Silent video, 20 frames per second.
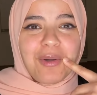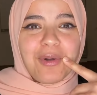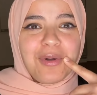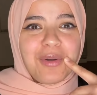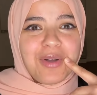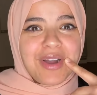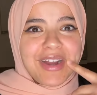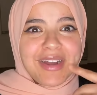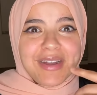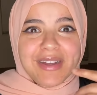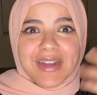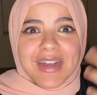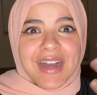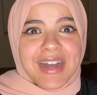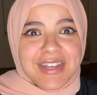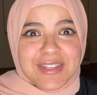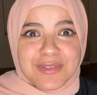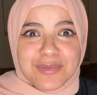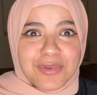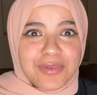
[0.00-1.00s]
or
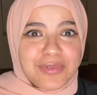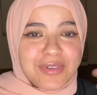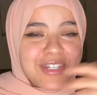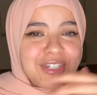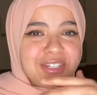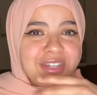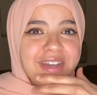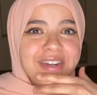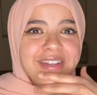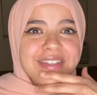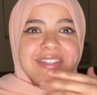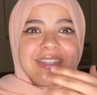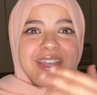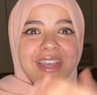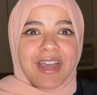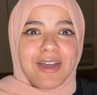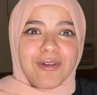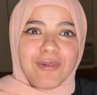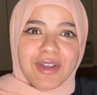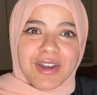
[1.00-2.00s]
guys will reach out and
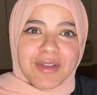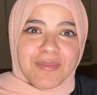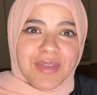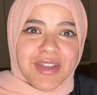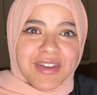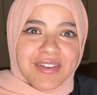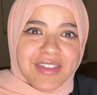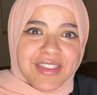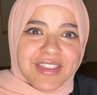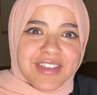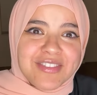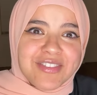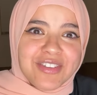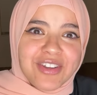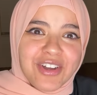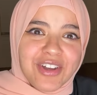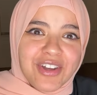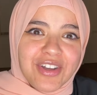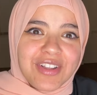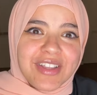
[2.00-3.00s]
say i want to marry this
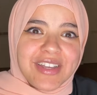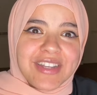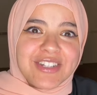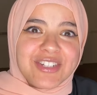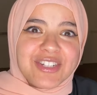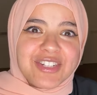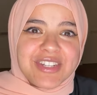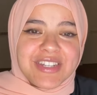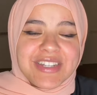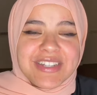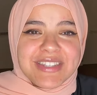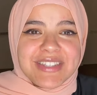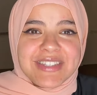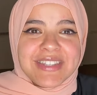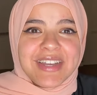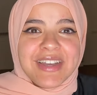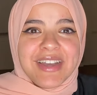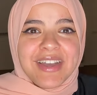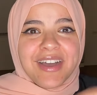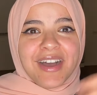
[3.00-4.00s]
girl and
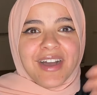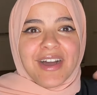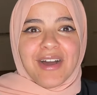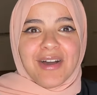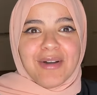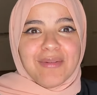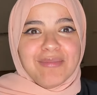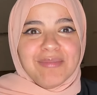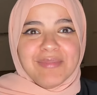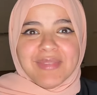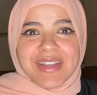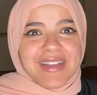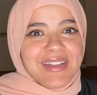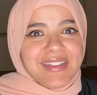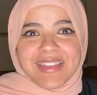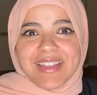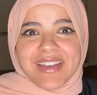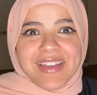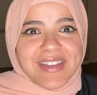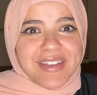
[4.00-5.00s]
she's um,
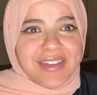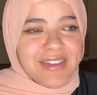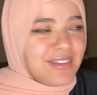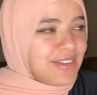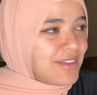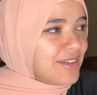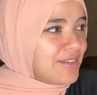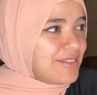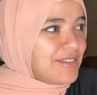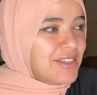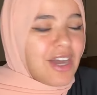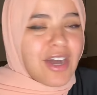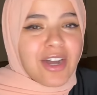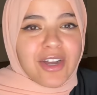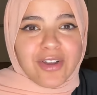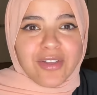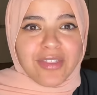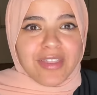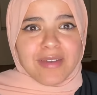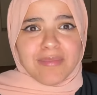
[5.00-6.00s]
like
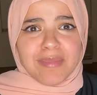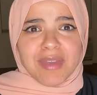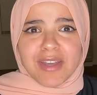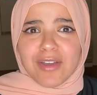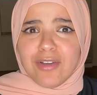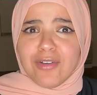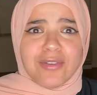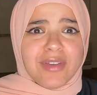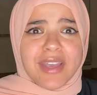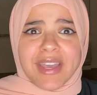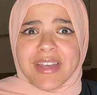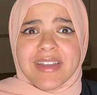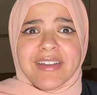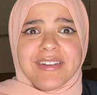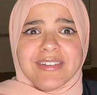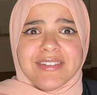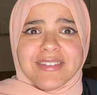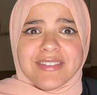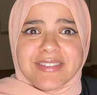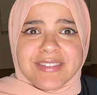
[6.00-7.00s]
younger than me who
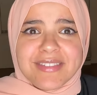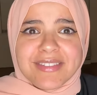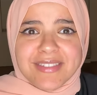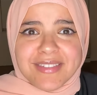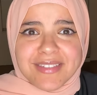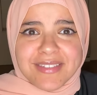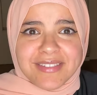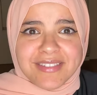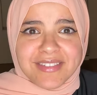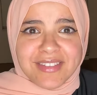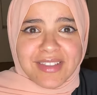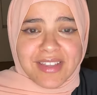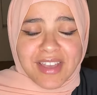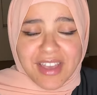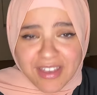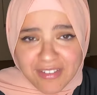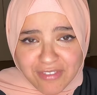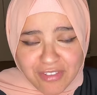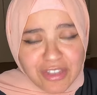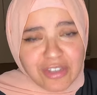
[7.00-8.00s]
cares
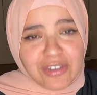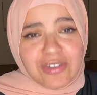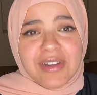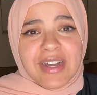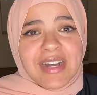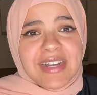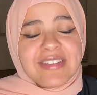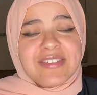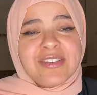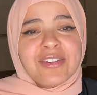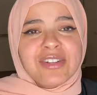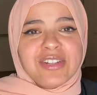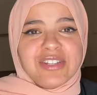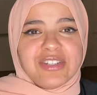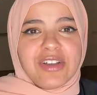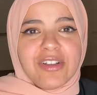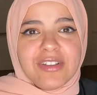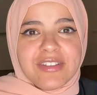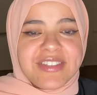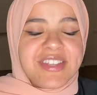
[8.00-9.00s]
if you guys are
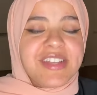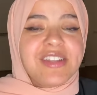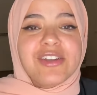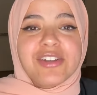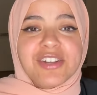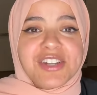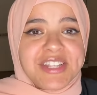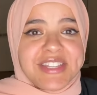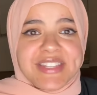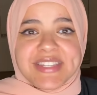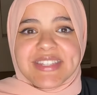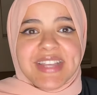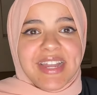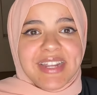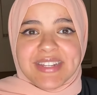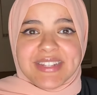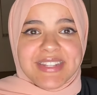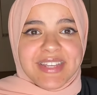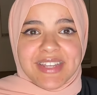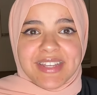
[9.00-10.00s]
adults and you're
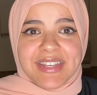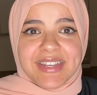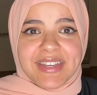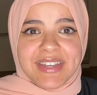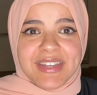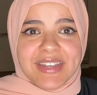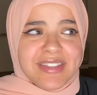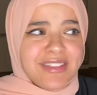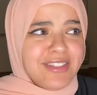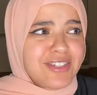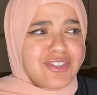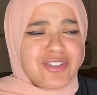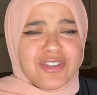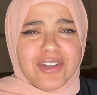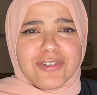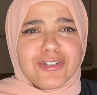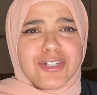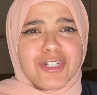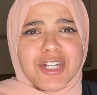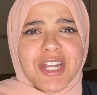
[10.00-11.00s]
consenting, there's
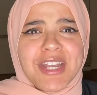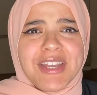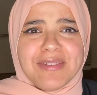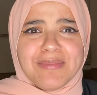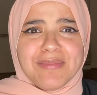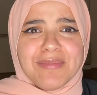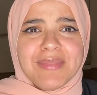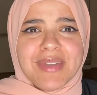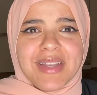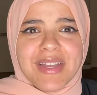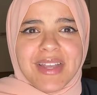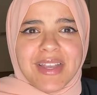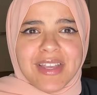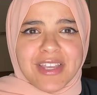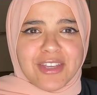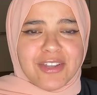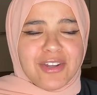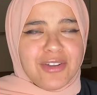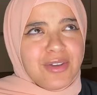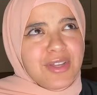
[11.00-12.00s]
no shame.
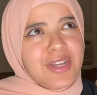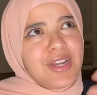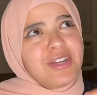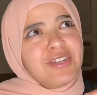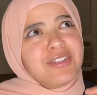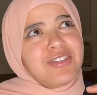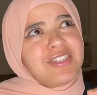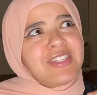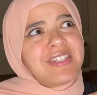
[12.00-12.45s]
You know, in our